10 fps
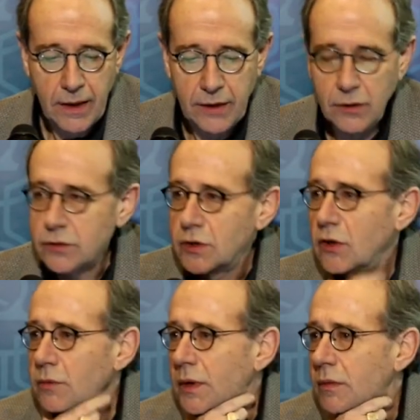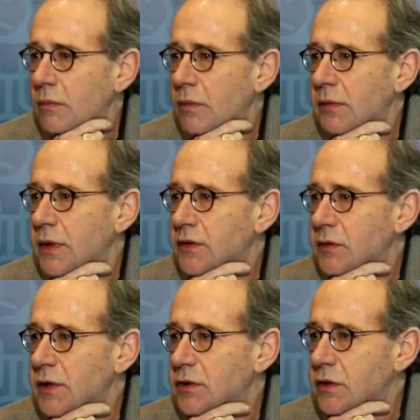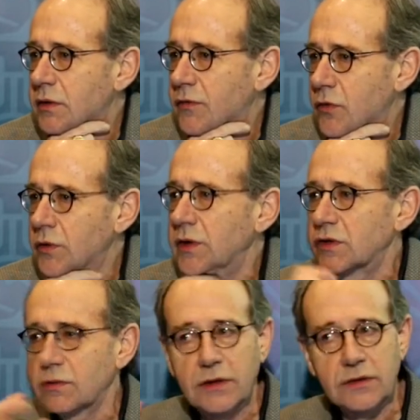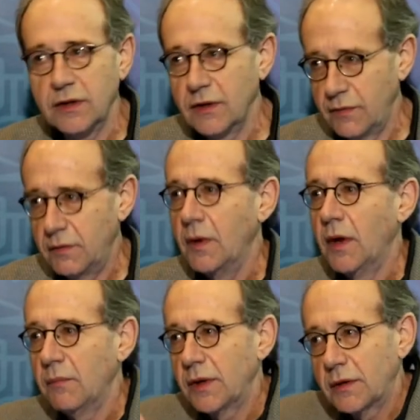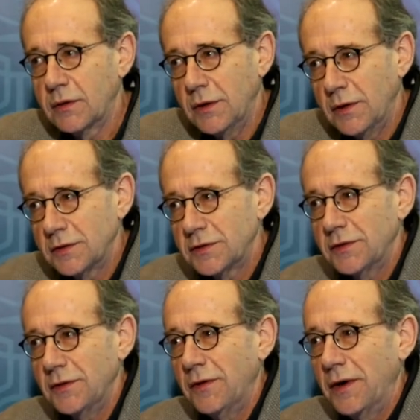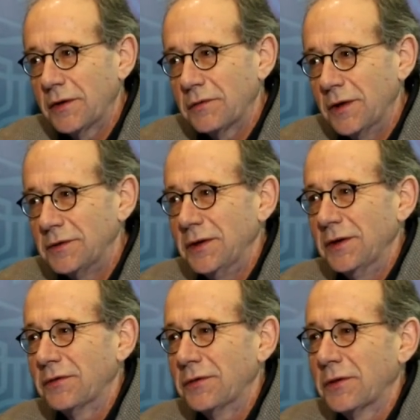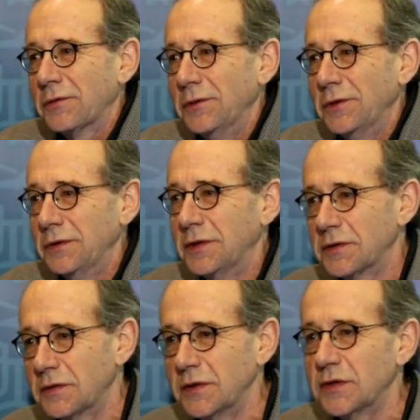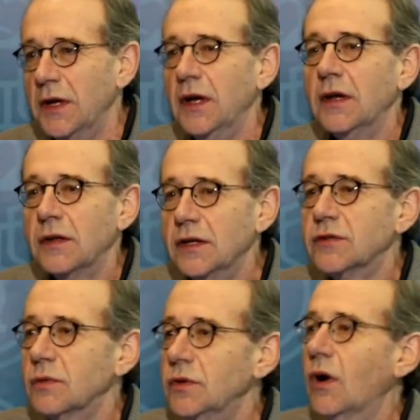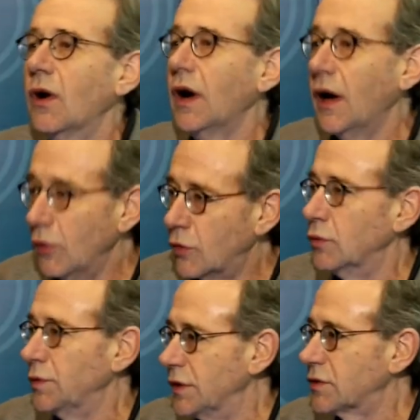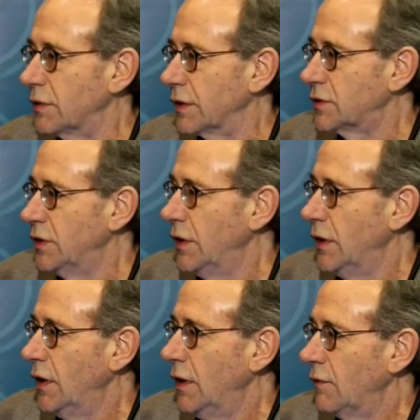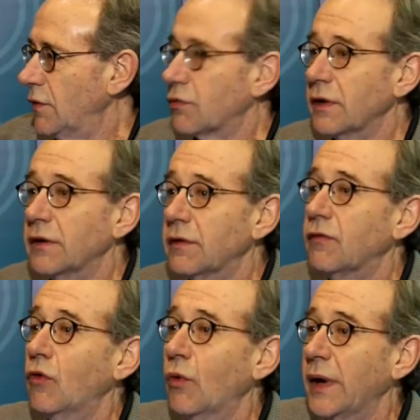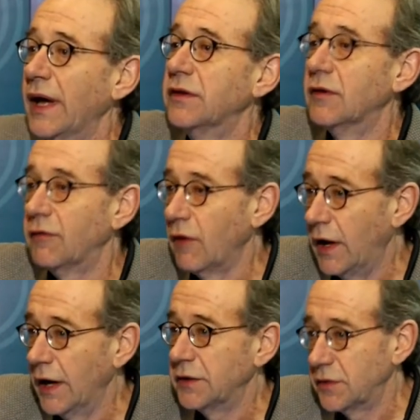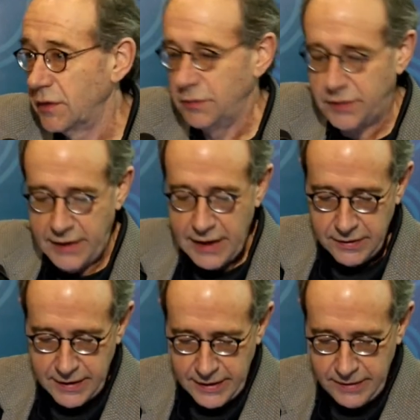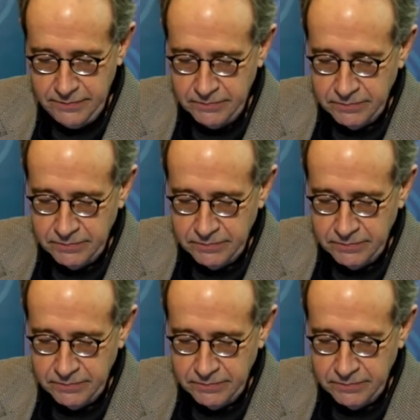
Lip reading: In October, we went to each of the 4 districts, and because of our criteria for recruiting districts, these were not local districts. The 3 of the 4 we had to fly to them to get there.